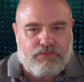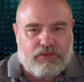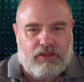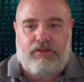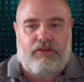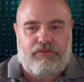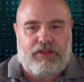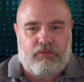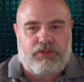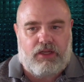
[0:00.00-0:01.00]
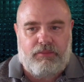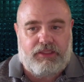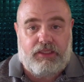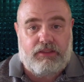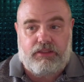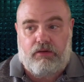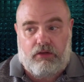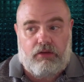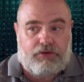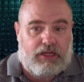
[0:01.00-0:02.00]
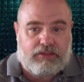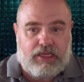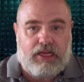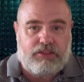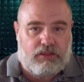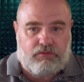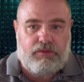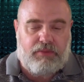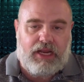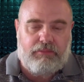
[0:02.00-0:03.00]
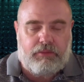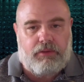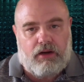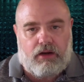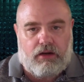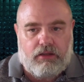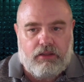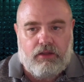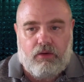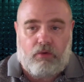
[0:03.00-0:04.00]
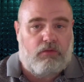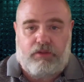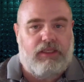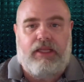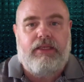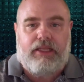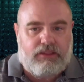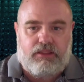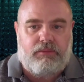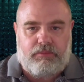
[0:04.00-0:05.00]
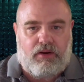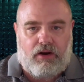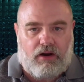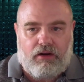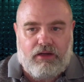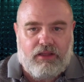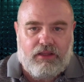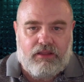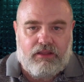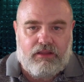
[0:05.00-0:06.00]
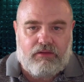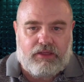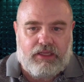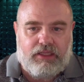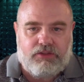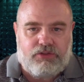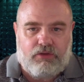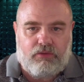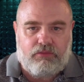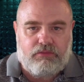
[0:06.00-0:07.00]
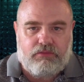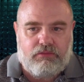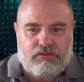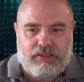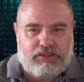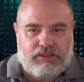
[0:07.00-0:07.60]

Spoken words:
And then the Fed was coming in and saying, oh, no, they're not toxic if we buy them at par or if we lend against them at par. Okay. And so that's